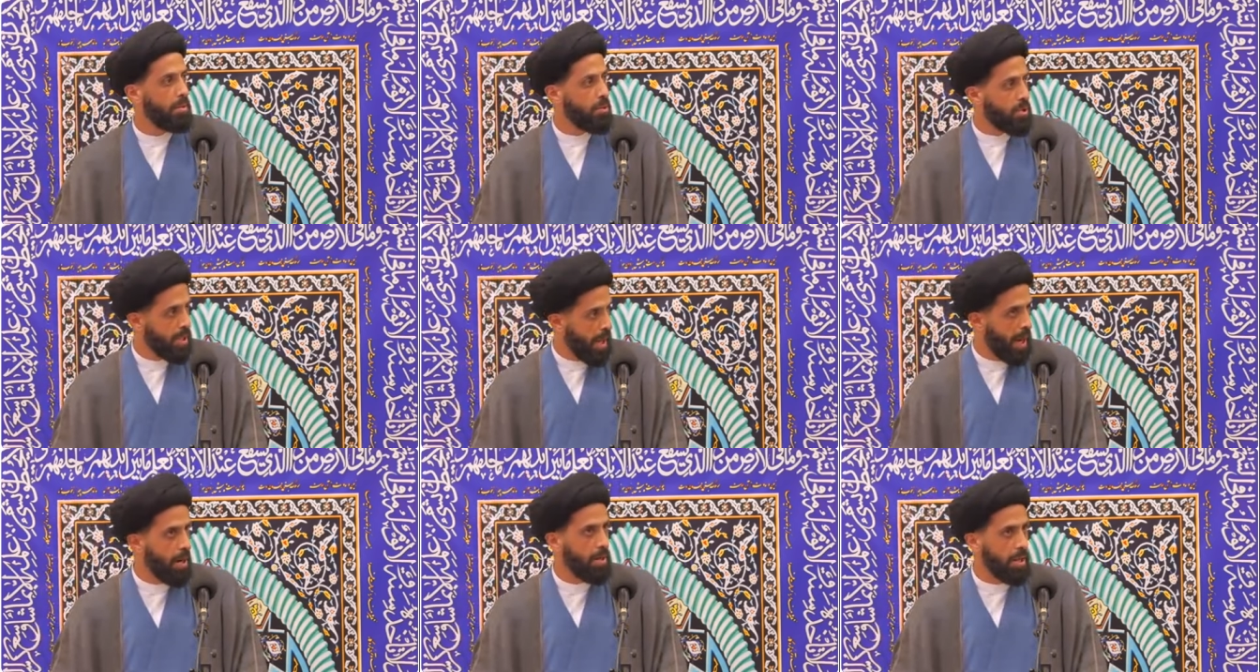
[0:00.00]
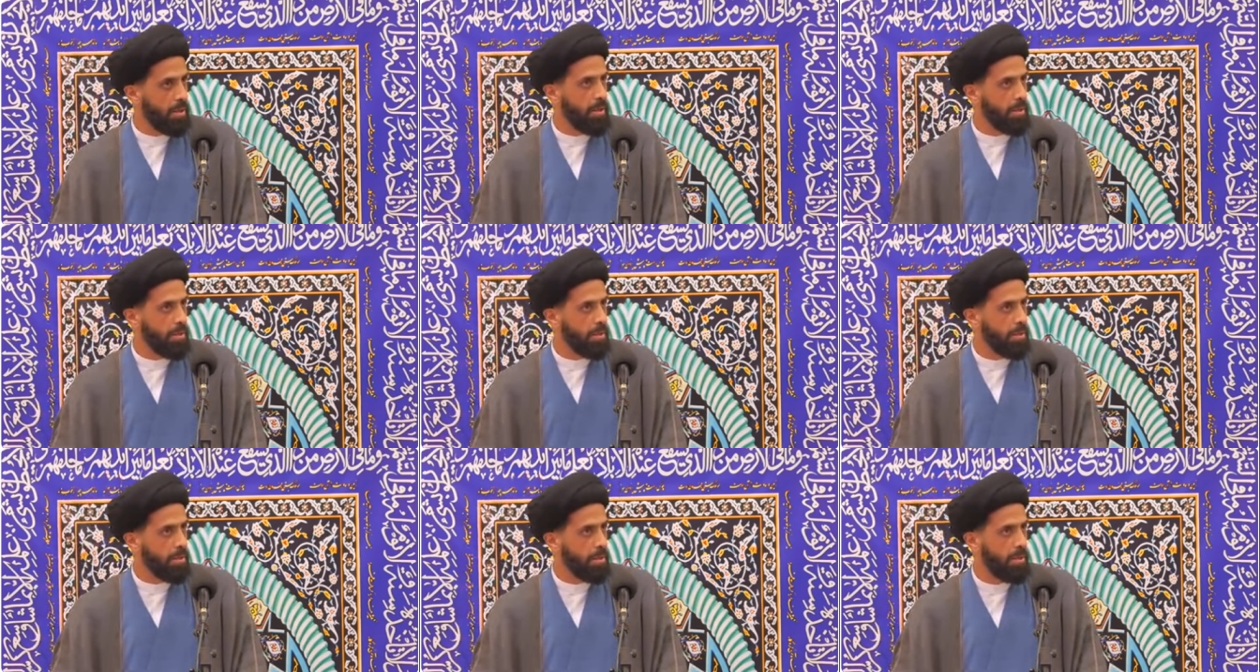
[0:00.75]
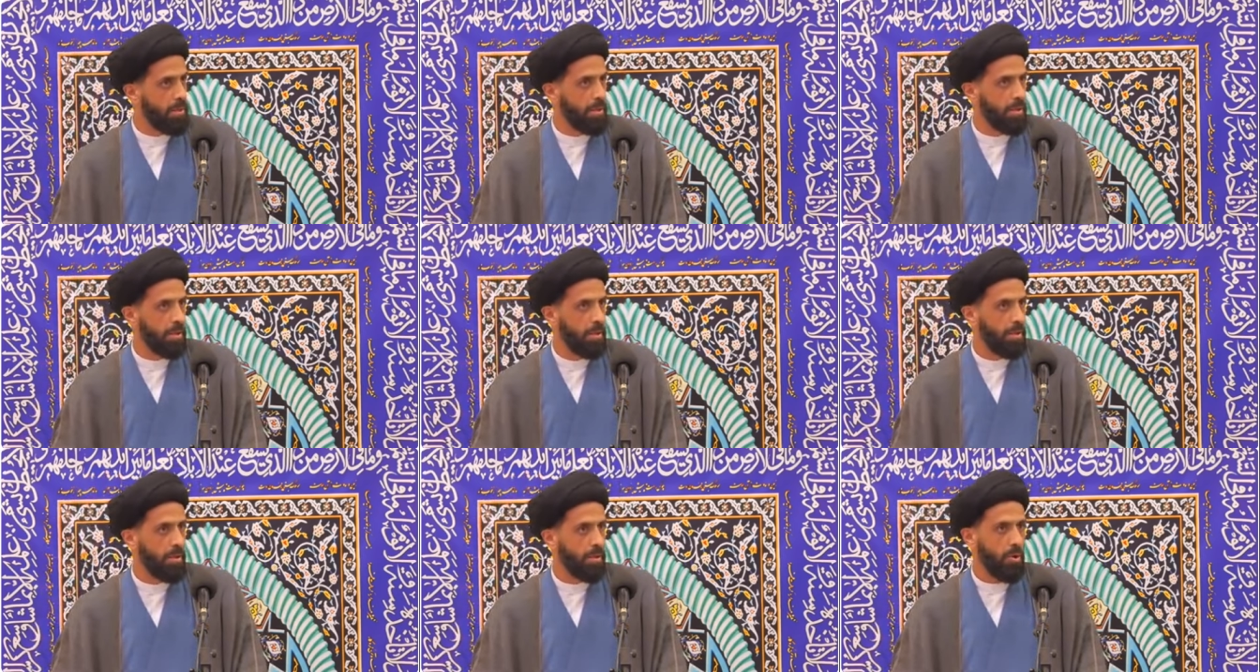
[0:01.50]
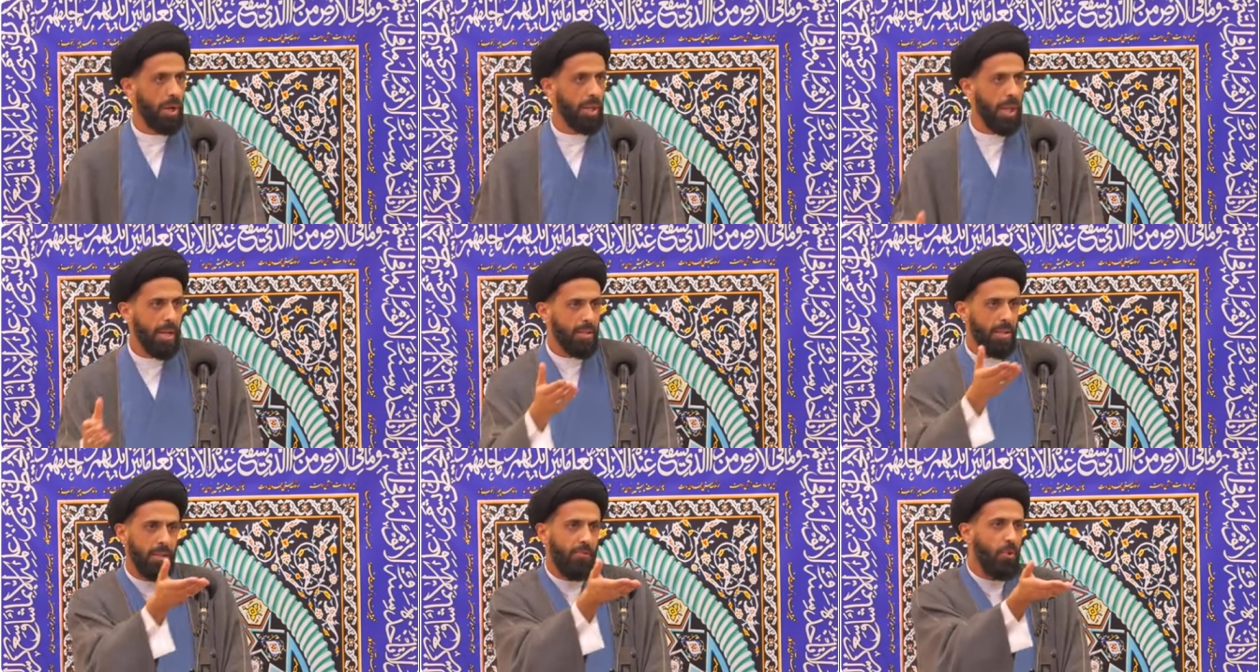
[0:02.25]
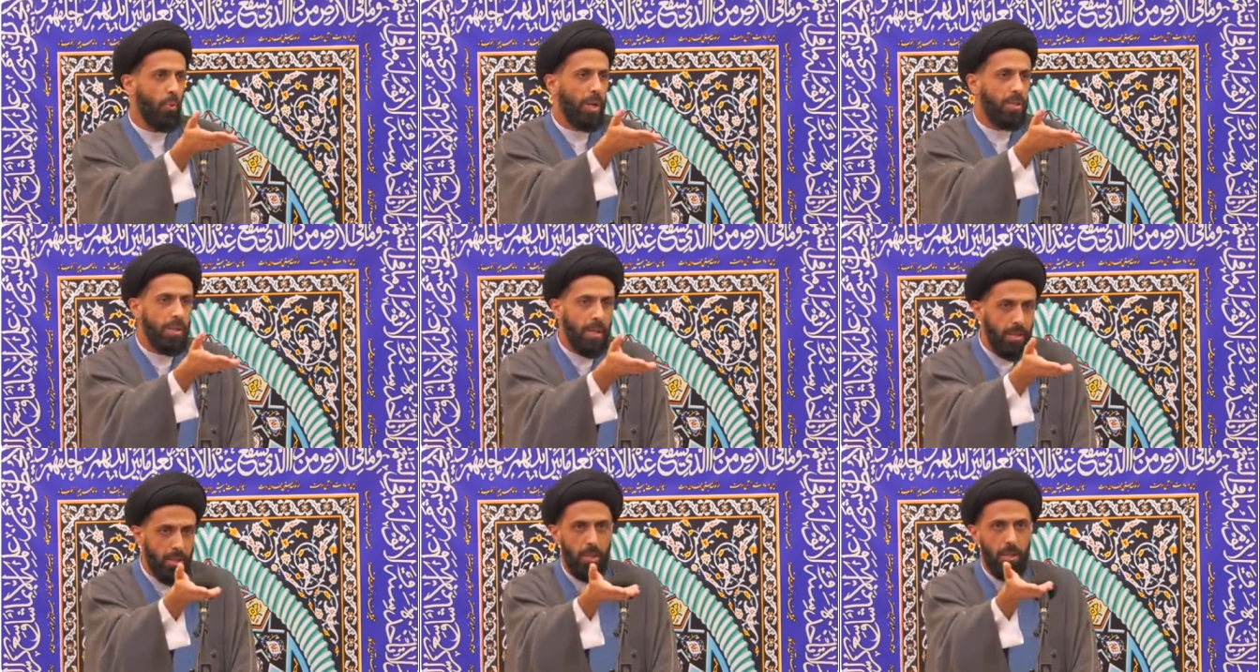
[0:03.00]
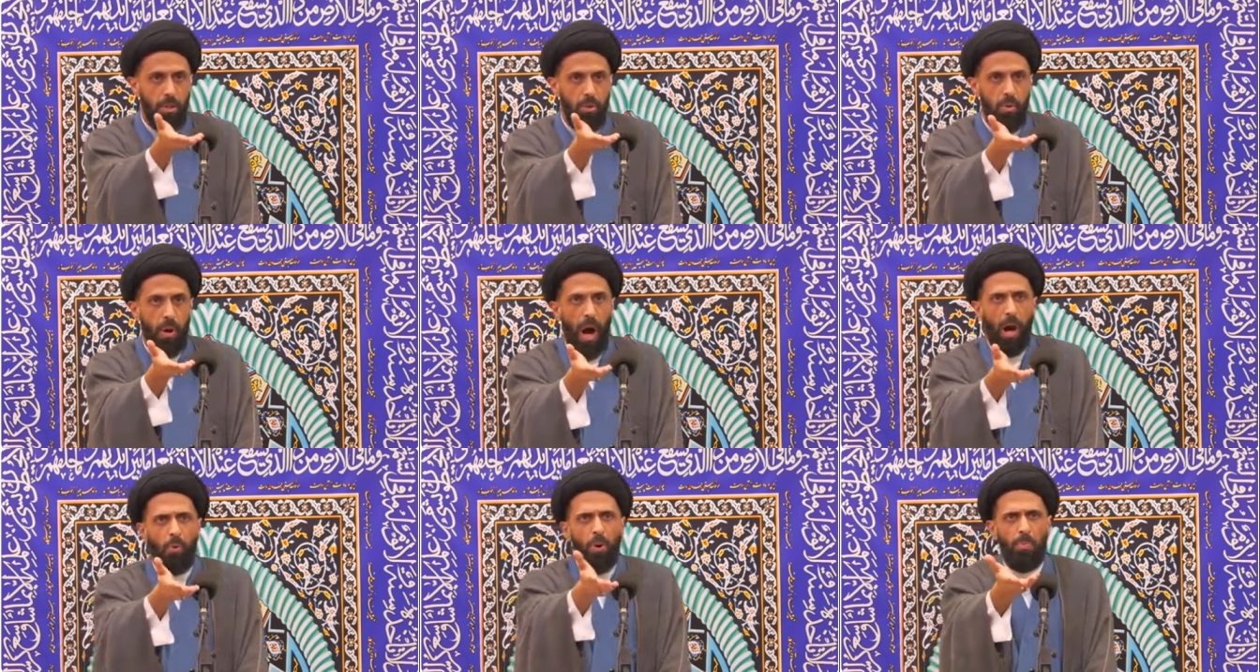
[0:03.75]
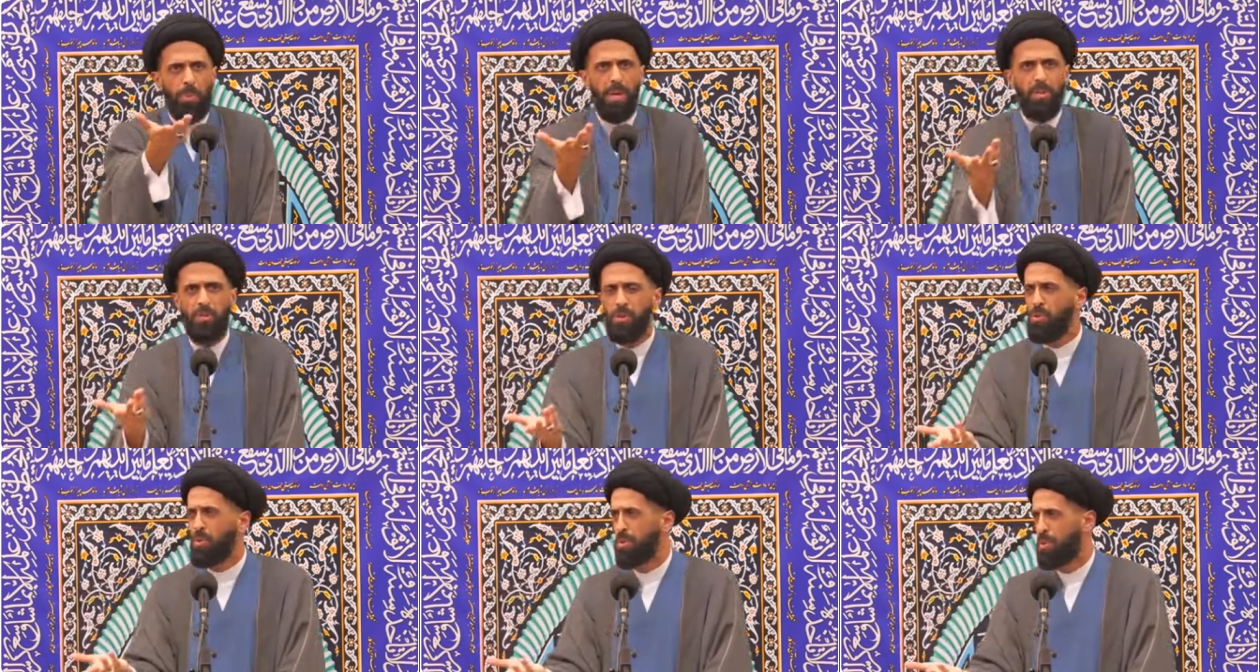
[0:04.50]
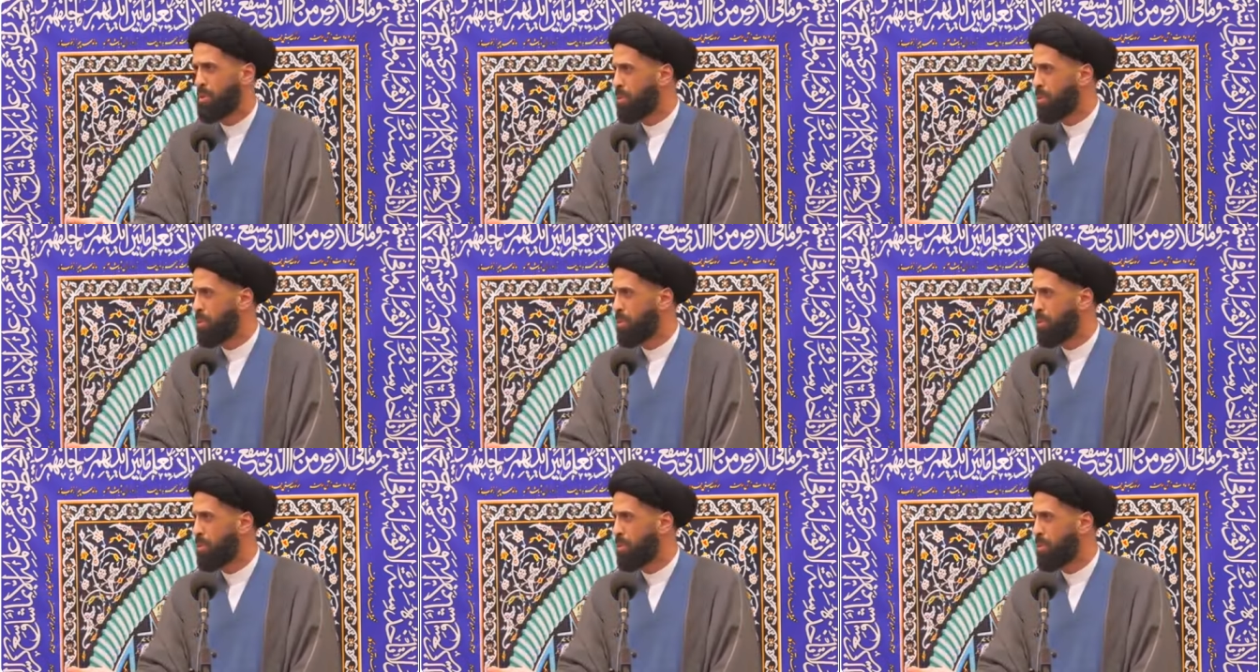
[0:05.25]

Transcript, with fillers: You see the irony in this? So Allah says, if you want to continue, I will replace you.